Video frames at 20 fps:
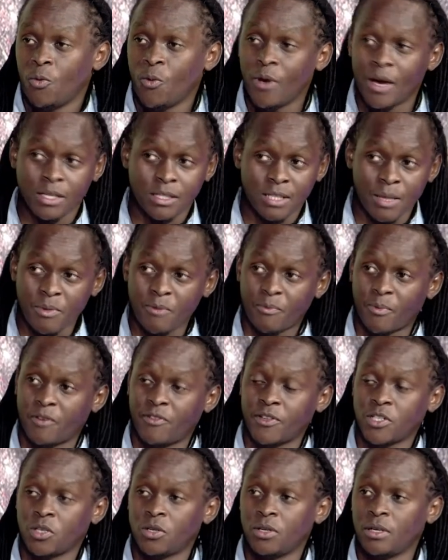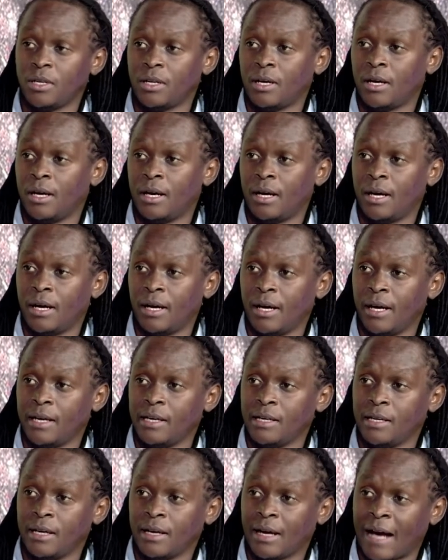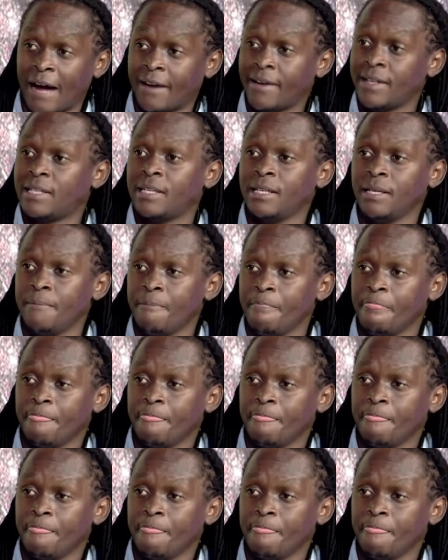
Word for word: We are semi-professional uh, currently.